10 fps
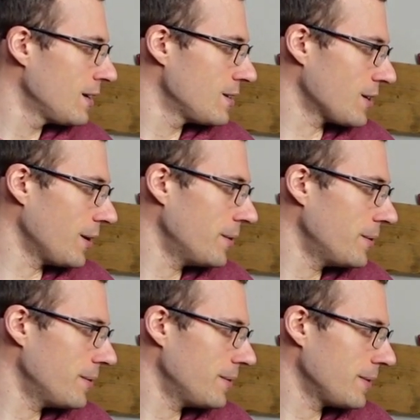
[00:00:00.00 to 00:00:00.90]

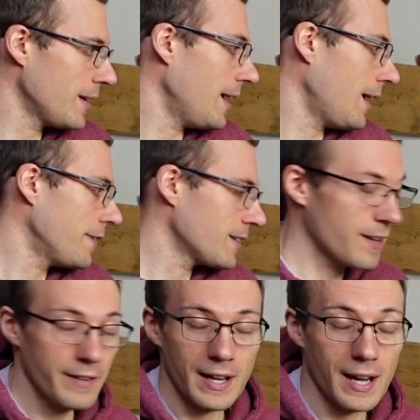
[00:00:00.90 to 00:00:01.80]
So yeah, I think
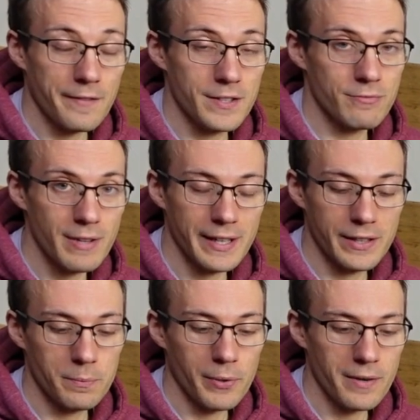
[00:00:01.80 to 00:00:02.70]
7.5 is a really
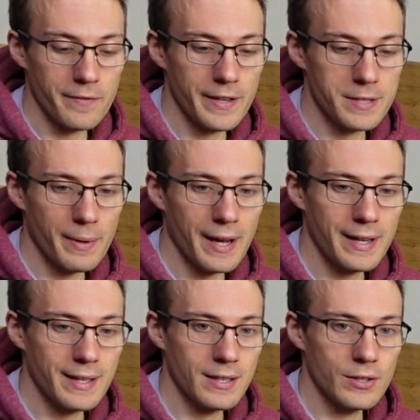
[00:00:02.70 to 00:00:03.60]
good point for this
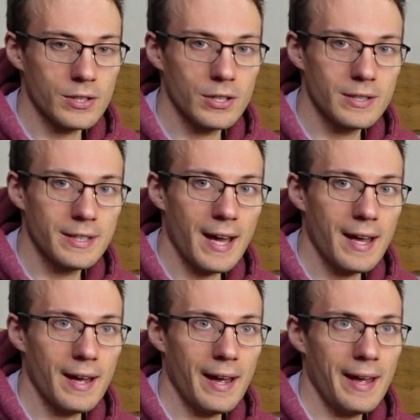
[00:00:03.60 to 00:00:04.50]
bike. You could
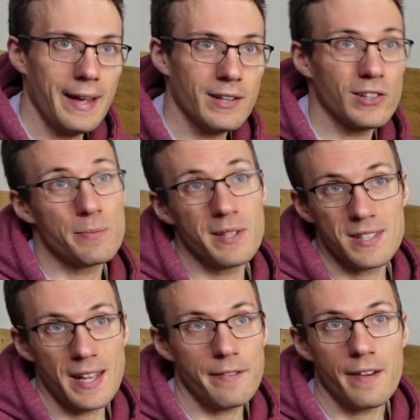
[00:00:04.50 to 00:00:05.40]
get a Ultimate
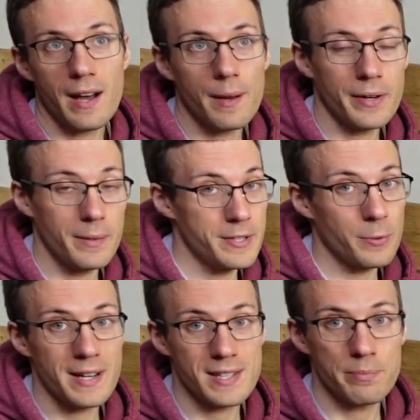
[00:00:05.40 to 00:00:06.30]
CFR, but it'd be
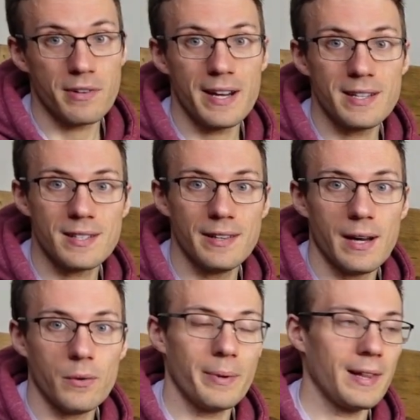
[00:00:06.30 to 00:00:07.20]
twice the price, and
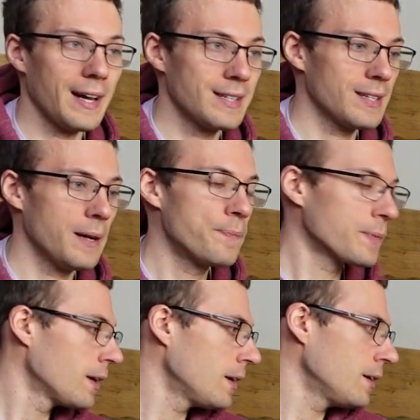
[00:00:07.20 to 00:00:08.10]
that would be lighter.
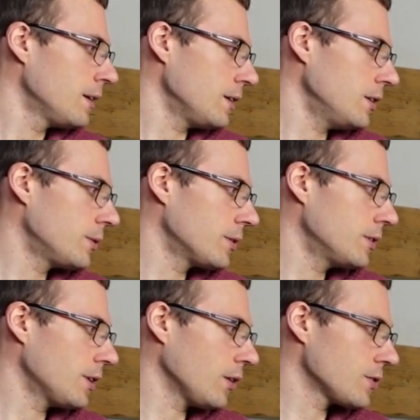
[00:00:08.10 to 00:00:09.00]
You
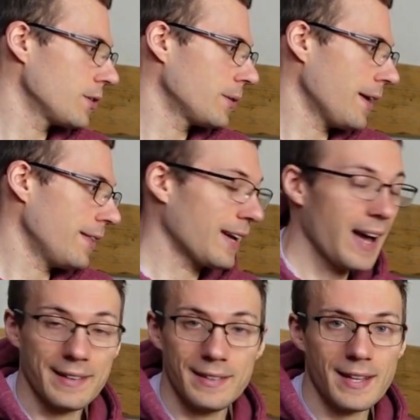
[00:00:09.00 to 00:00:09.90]
could also get the
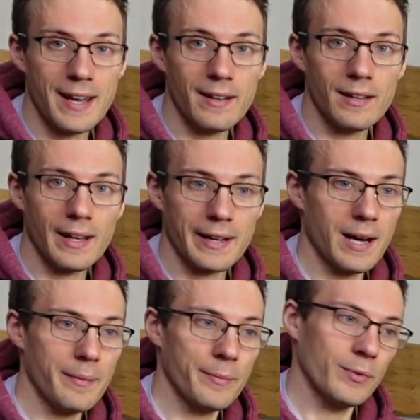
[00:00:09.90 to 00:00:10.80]
Cannondale. I
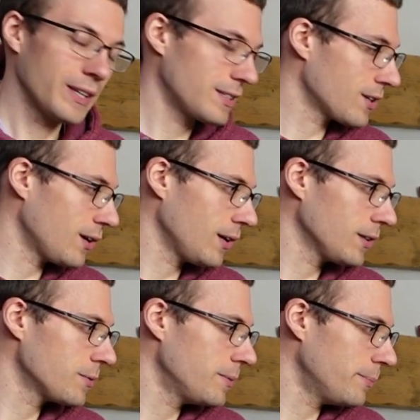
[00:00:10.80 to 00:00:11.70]
can't remember what it's
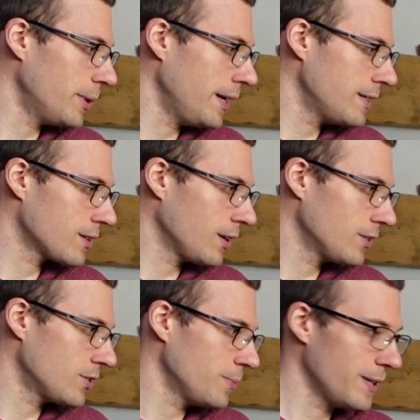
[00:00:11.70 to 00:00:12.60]
called, but it's
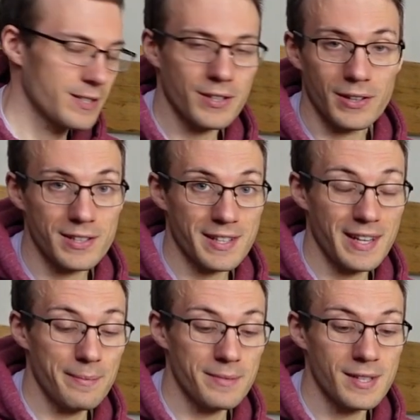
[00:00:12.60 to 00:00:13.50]
got dubious color
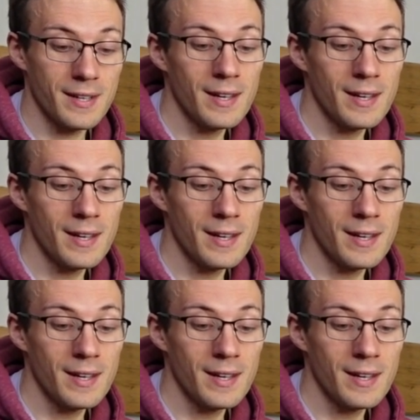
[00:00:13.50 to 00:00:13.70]
schemes.